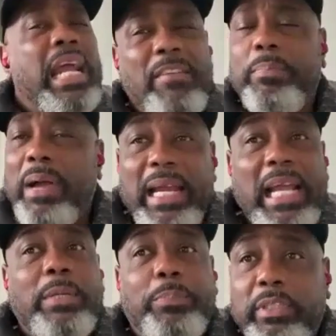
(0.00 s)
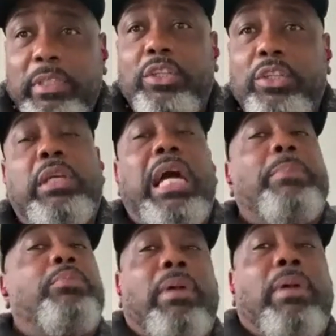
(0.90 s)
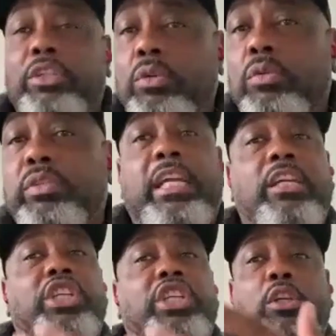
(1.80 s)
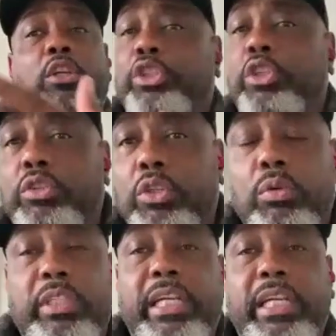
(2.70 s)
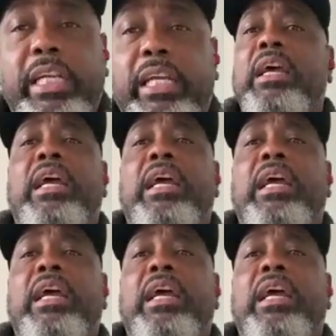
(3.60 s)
Everybody had to put their dues. I put my dues in. G, you put your dues in.